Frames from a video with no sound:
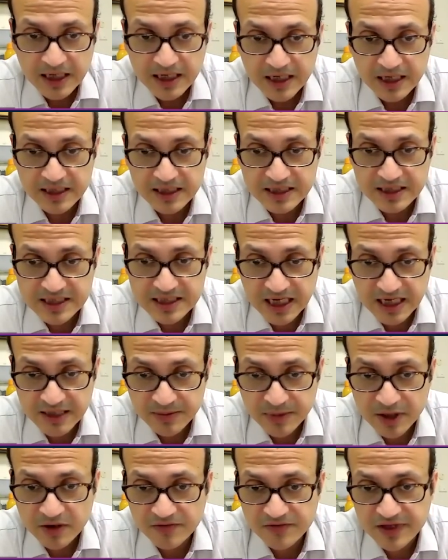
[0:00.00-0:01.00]
The
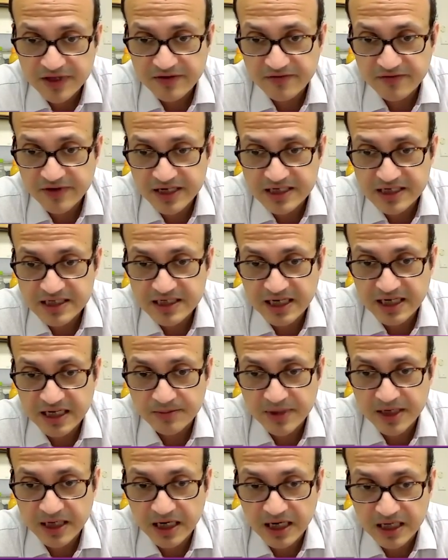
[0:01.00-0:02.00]
timing of the event can
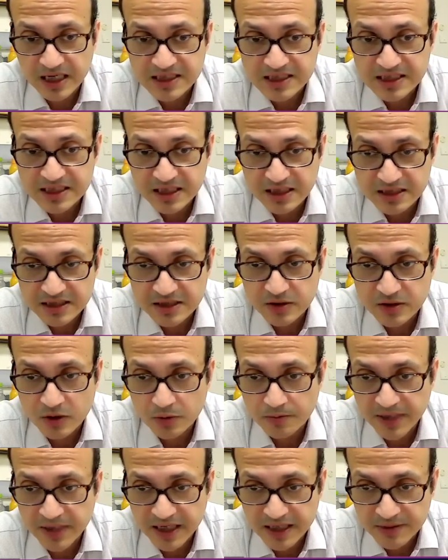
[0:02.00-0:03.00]
be uncertain or
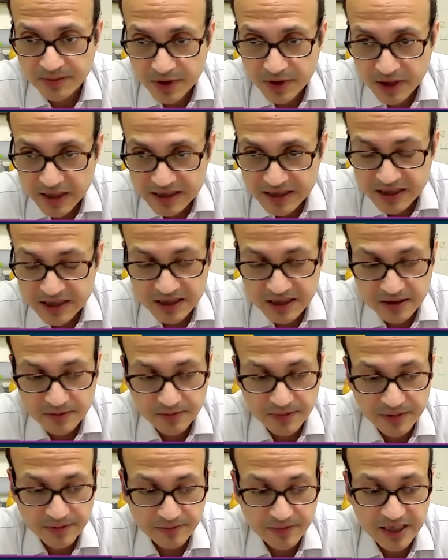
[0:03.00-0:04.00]
manipulated
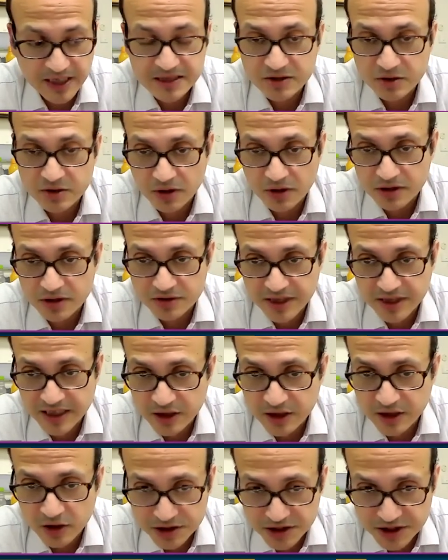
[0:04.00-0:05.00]
based on
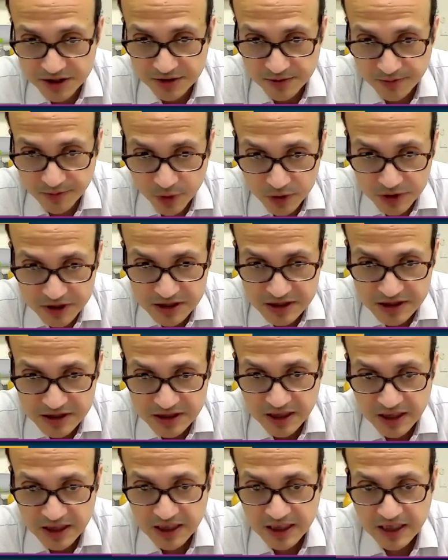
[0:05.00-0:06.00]
radiology
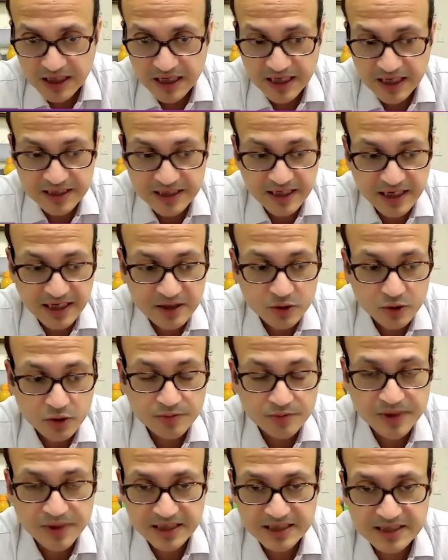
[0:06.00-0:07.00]
reports, and there could
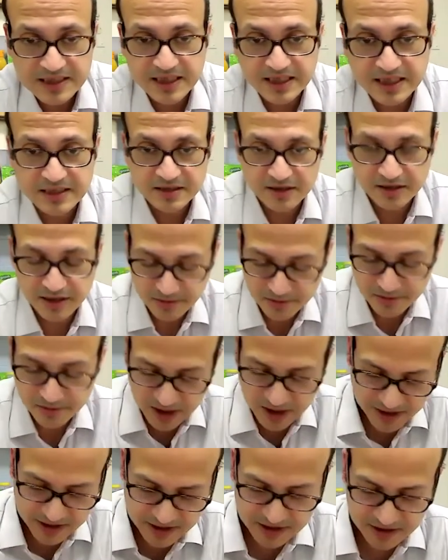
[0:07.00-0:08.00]
be a censoring
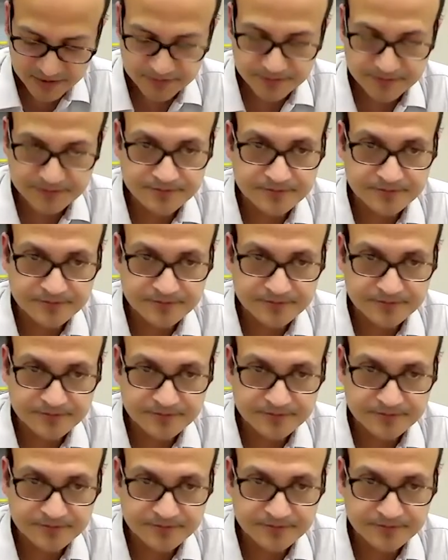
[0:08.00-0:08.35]
bias.